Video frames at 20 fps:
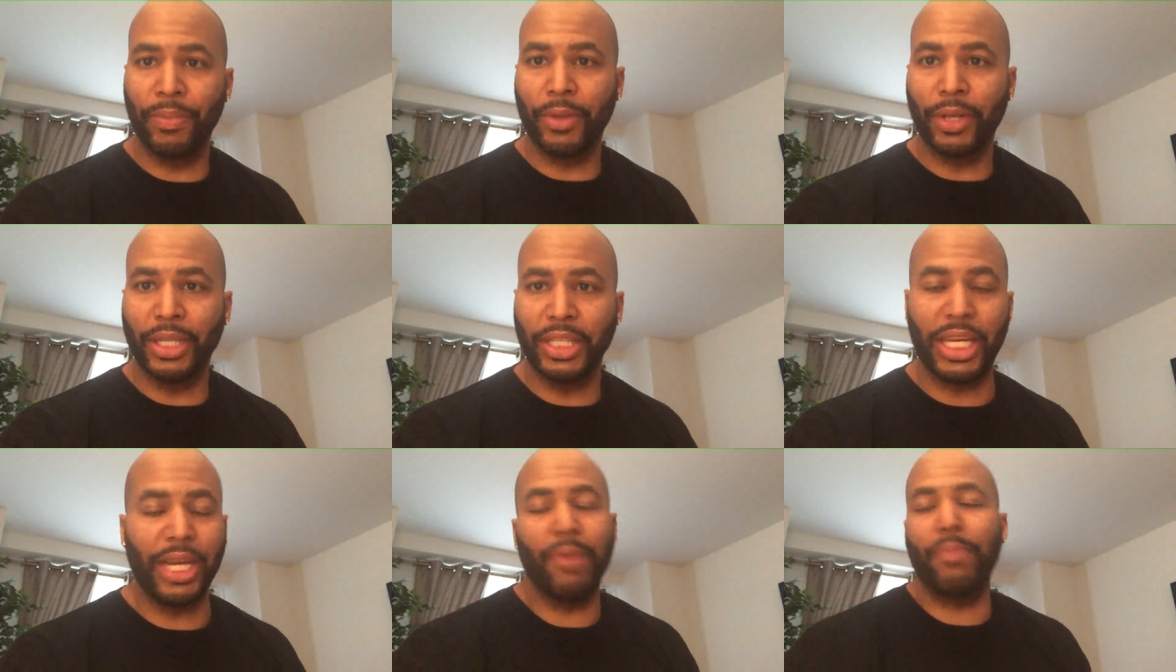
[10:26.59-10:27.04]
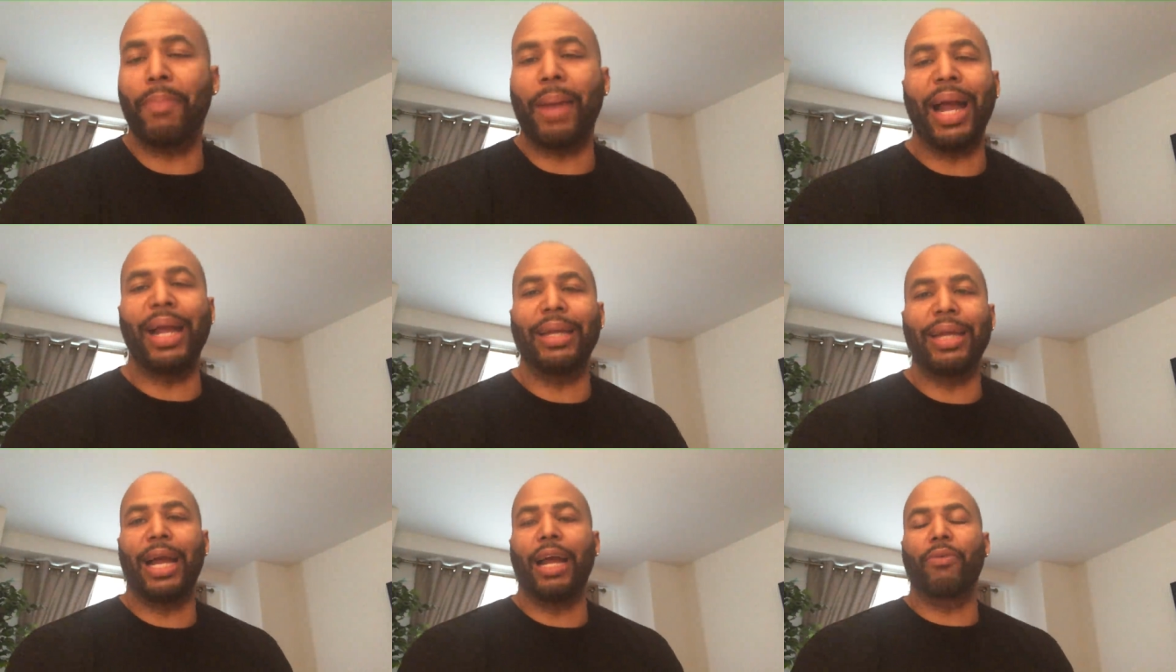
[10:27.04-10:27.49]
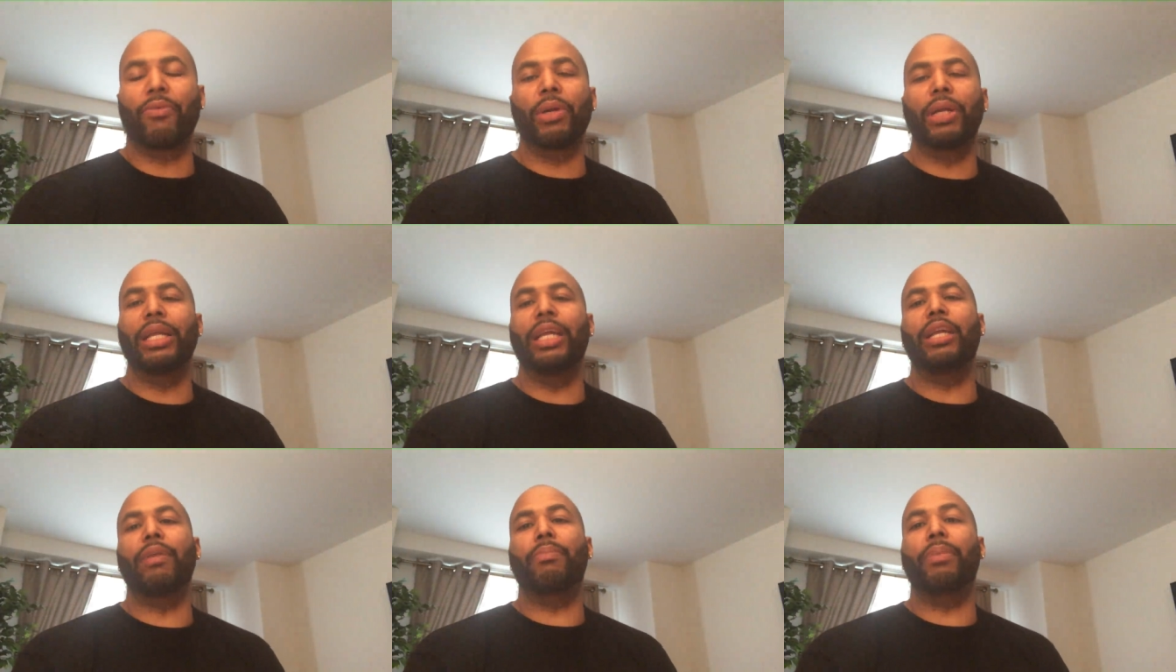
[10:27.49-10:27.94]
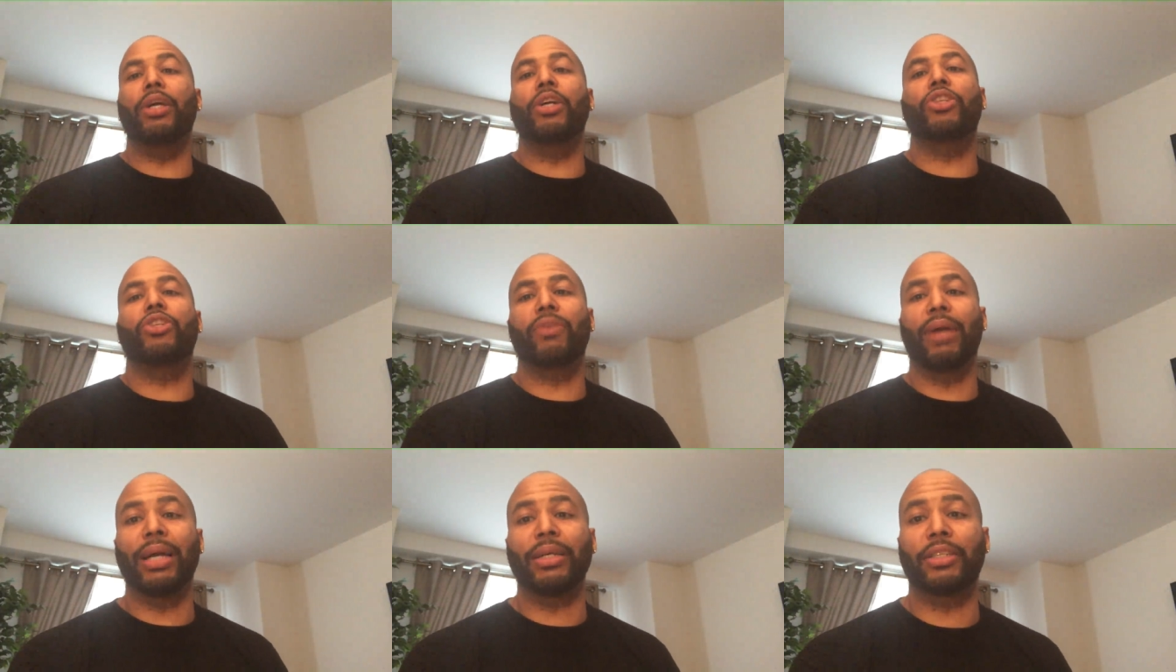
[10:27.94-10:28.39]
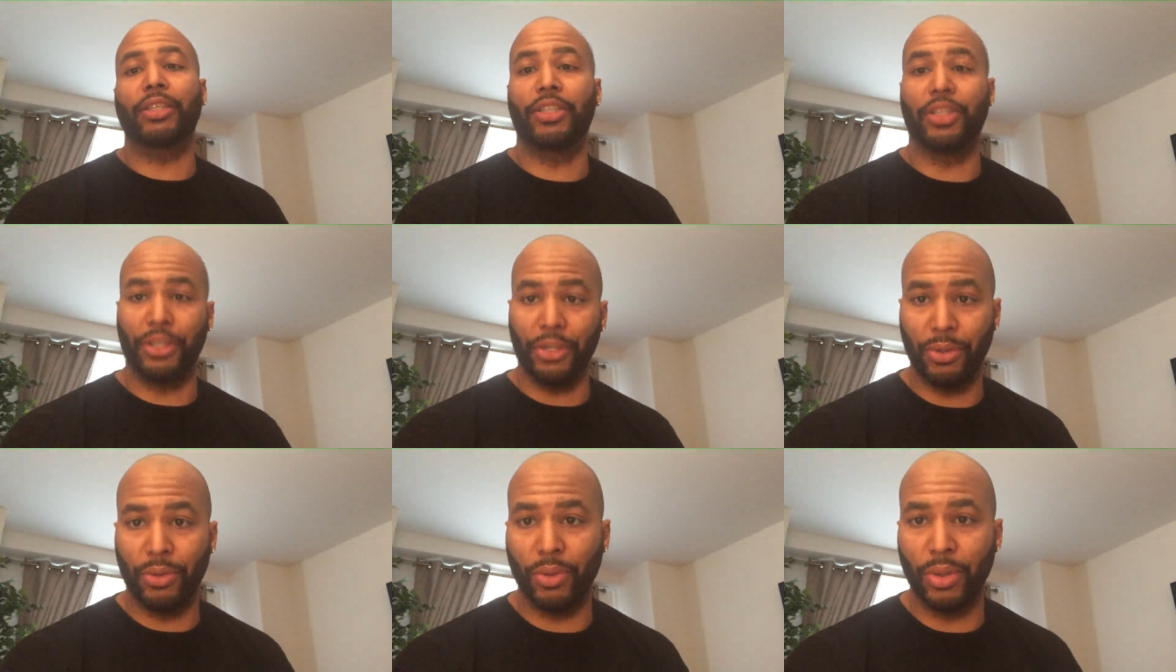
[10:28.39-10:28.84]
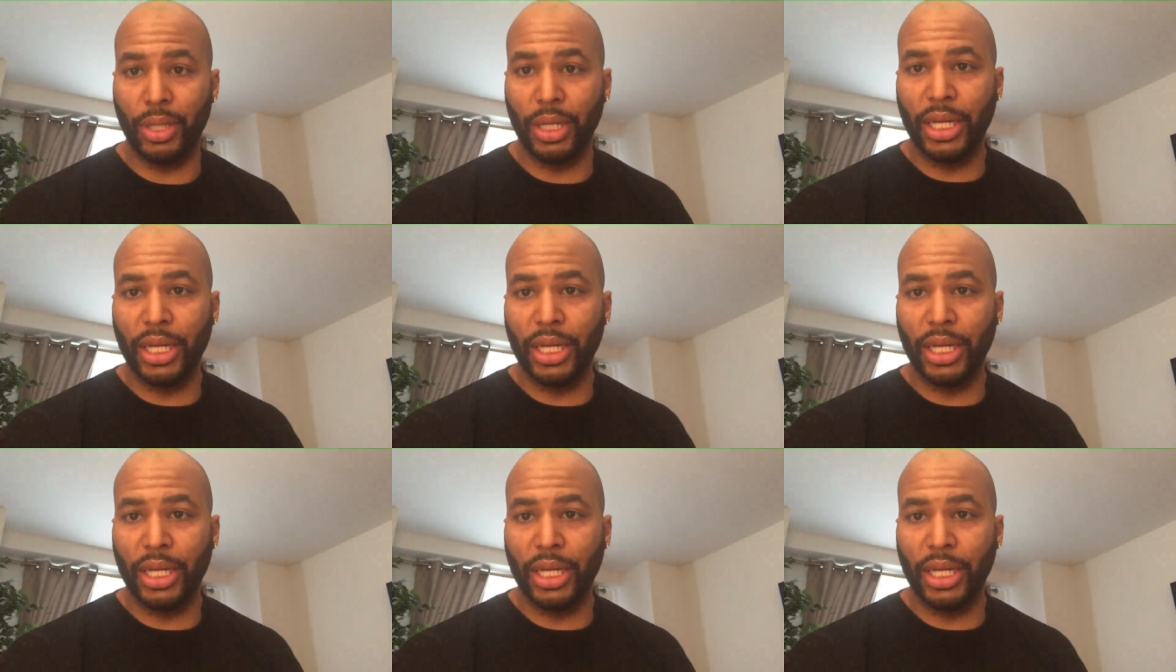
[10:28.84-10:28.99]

She might not really even be attracted to you.